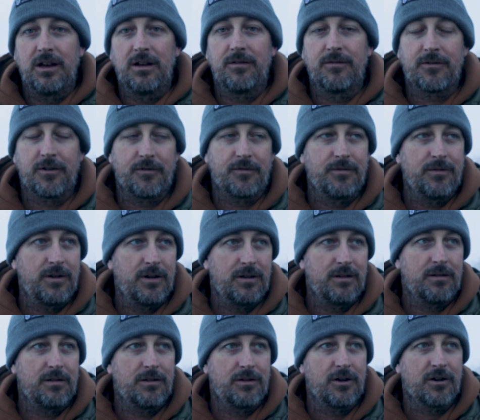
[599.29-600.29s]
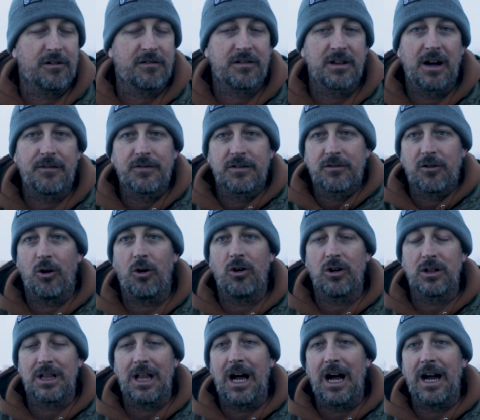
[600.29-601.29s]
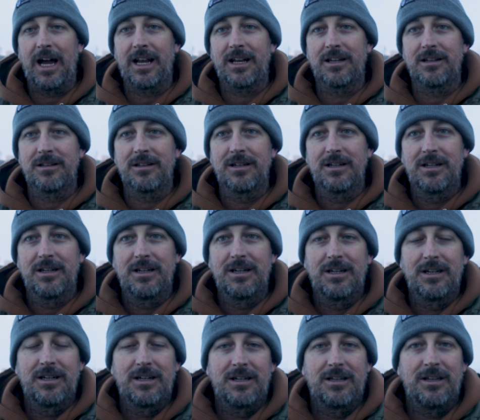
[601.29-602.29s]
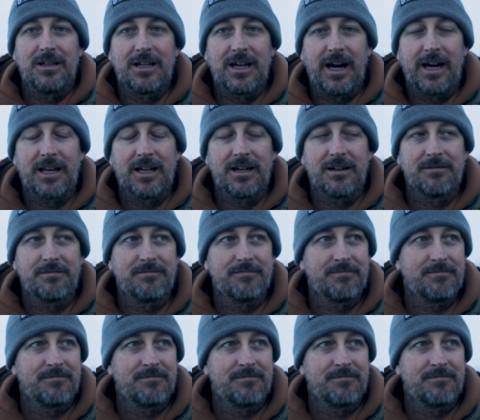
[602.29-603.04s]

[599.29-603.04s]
for their stuff, it's all online, and you gotta